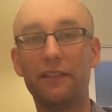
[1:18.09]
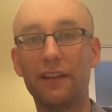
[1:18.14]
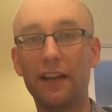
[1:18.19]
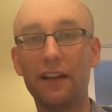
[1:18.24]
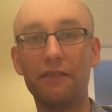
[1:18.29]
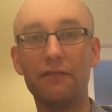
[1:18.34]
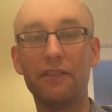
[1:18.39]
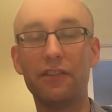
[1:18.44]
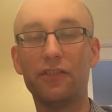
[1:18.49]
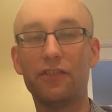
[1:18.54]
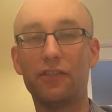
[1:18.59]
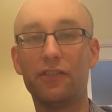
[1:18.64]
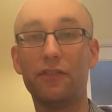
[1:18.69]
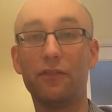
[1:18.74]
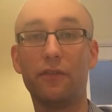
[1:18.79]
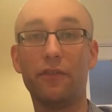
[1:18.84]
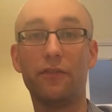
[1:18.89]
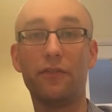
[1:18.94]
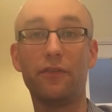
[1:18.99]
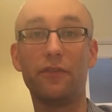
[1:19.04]
television
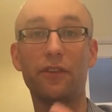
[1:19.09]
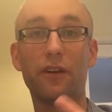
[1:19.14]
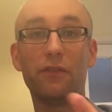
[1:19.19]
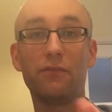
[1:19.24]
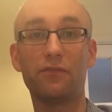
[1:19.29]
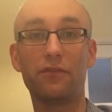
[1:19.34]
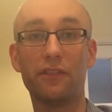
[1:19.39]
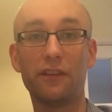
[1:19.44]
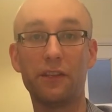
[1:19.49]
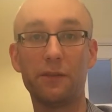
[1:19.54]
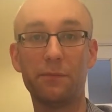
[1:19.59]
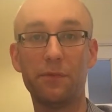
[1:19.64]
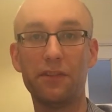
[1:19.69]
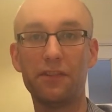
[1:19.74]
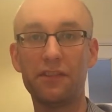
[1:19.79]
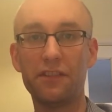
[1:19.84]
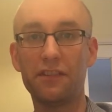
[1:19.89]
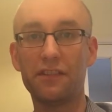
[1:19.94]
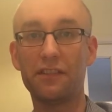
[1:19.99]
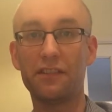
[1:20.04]
or through cultural
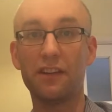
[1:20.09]
experiences,